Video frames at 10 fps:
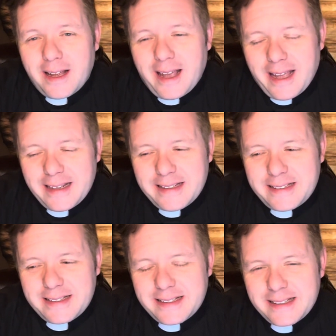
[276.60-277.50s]

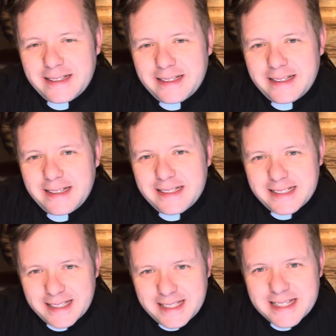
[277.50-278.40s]
And he
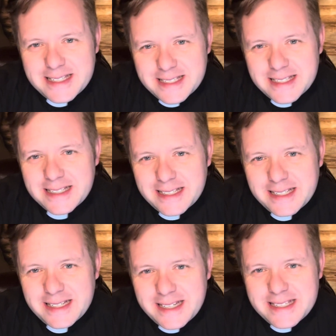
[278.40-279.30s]
said, This
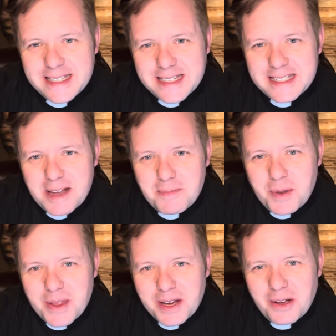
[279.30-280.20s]
is the
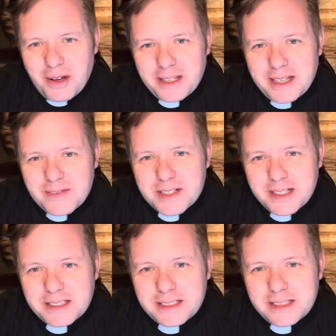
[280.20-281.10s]
example that God gives
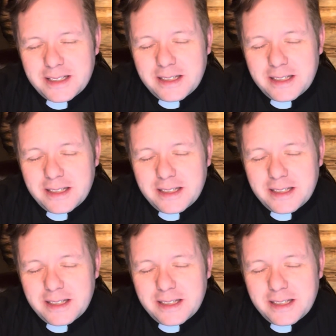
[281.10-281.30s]
us